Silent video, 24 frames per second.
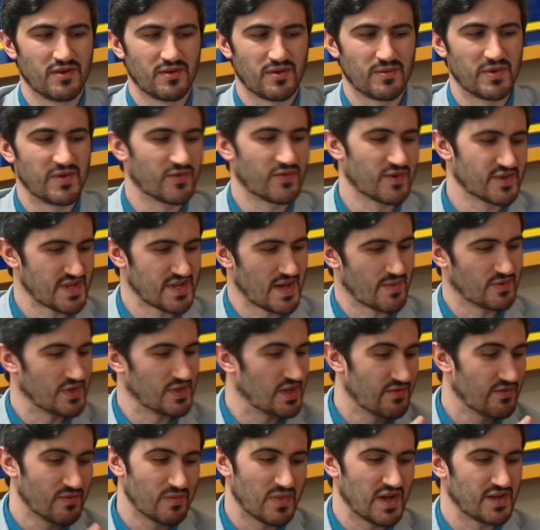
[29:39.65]
I mean, for example,
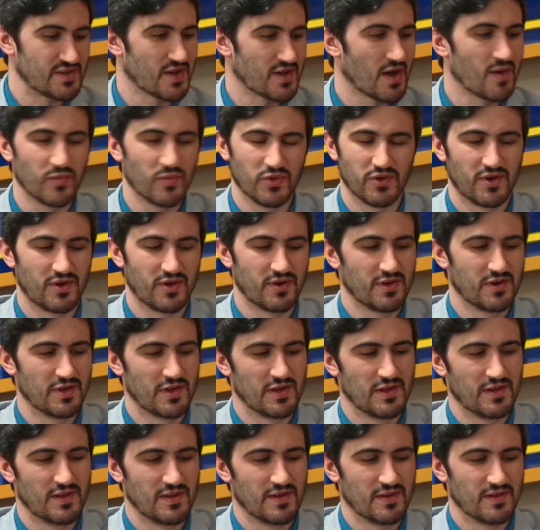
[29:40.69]
even my tumbler,
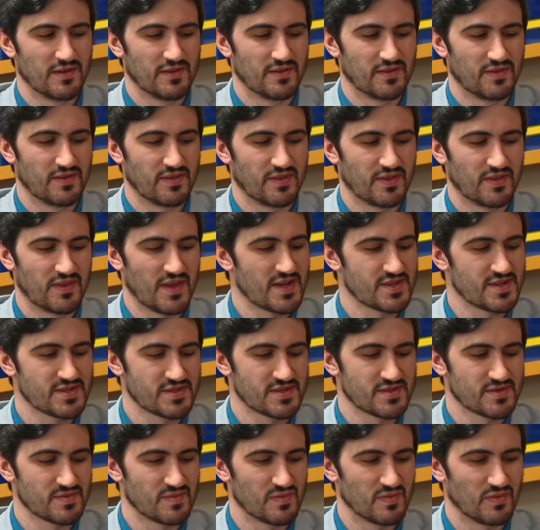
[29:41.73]

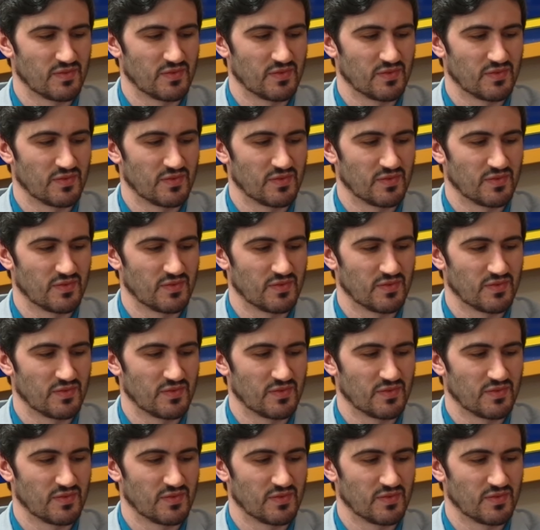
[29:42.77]
that's